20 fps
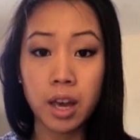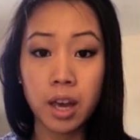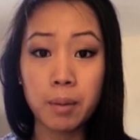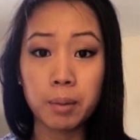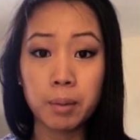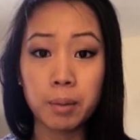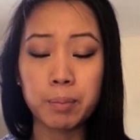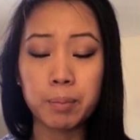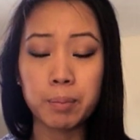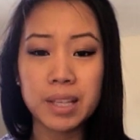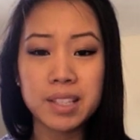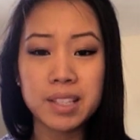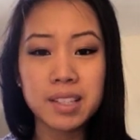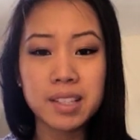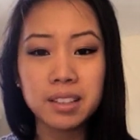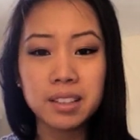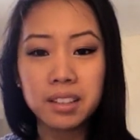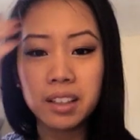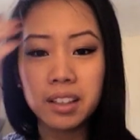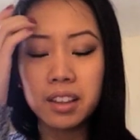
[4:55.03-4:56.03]
But
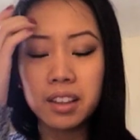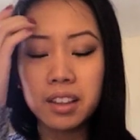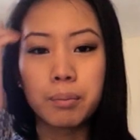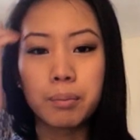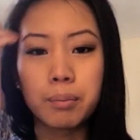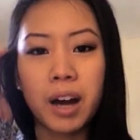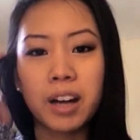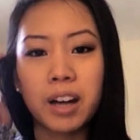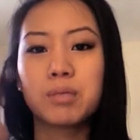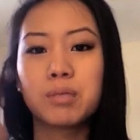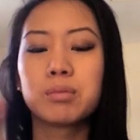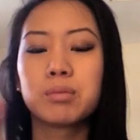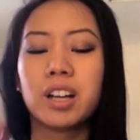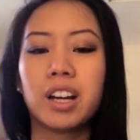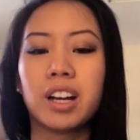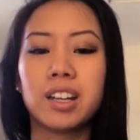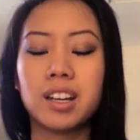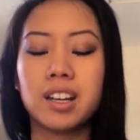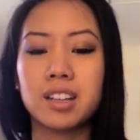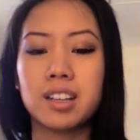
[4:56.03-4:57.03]
basically the bottom
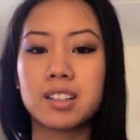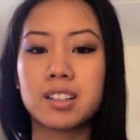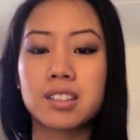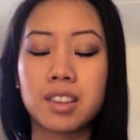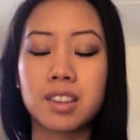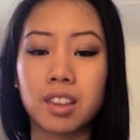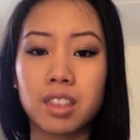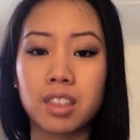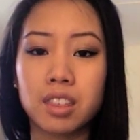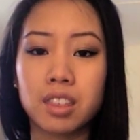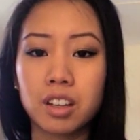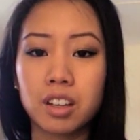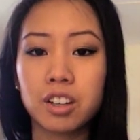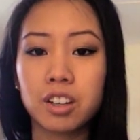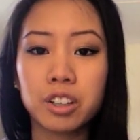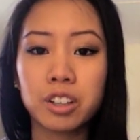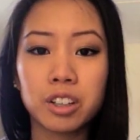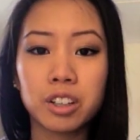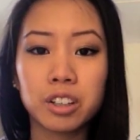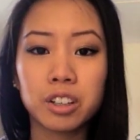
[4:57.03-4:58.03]
line is the
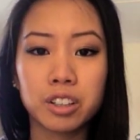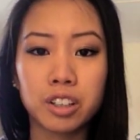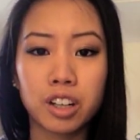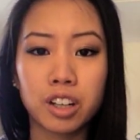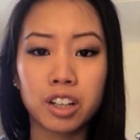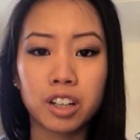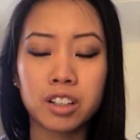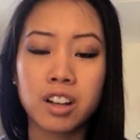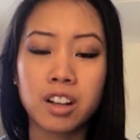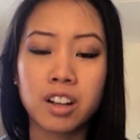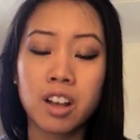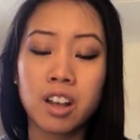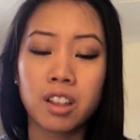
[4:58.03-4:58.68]
thicker your yarn,